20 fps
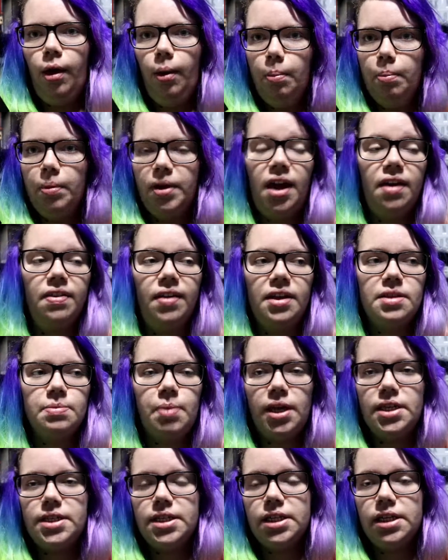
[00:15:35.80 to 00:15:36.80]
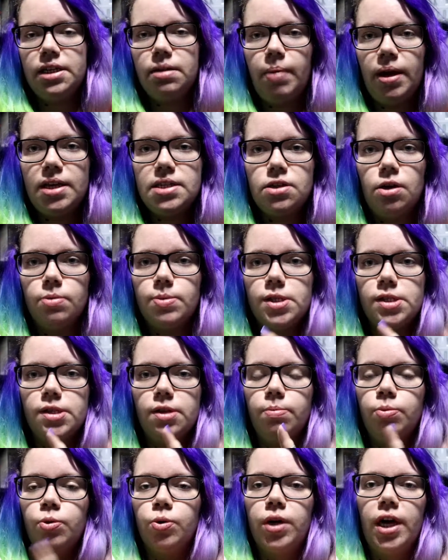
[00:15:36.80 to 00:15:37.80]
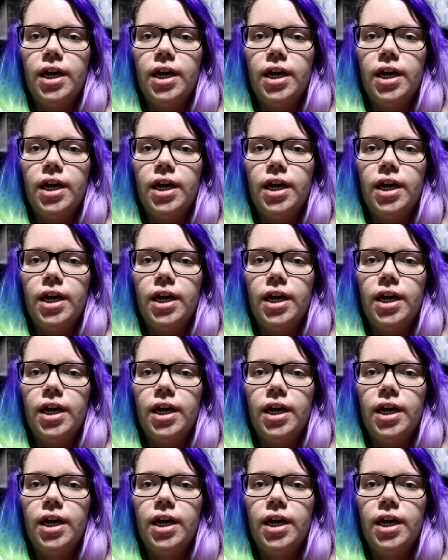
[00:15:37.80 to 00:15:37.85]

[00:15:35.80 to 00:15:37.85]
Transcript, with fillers: But yeah, that's basically the main synopsis of the book.